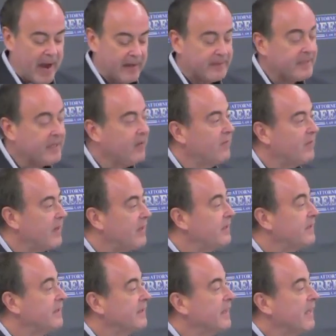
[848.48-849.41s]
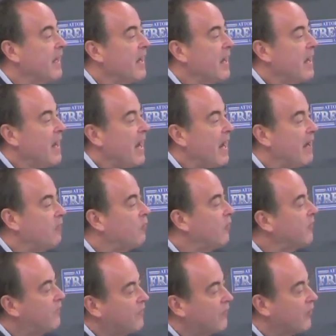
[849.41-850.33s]
activities and
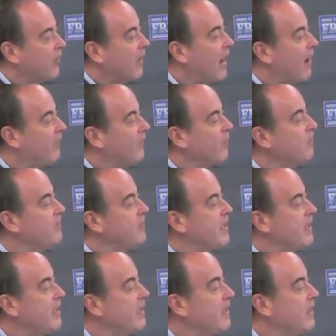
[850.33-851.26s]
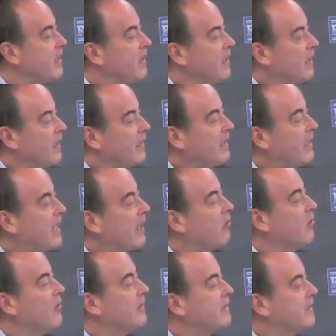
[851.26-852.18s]
would forever be
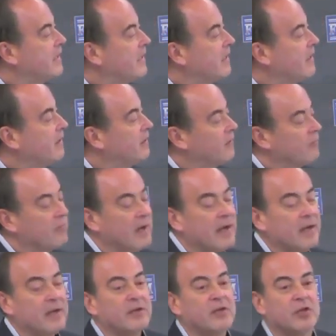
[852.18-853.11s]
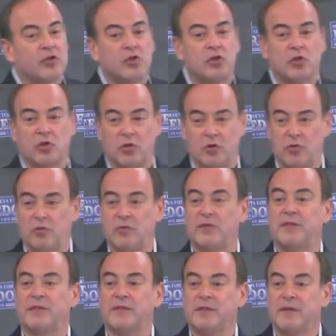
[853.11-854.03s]
guaranteed the right to
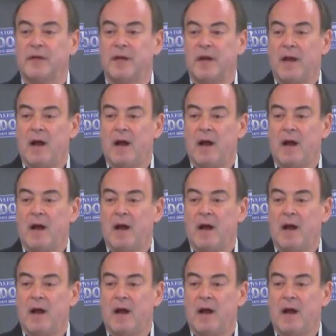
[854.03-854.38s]
choose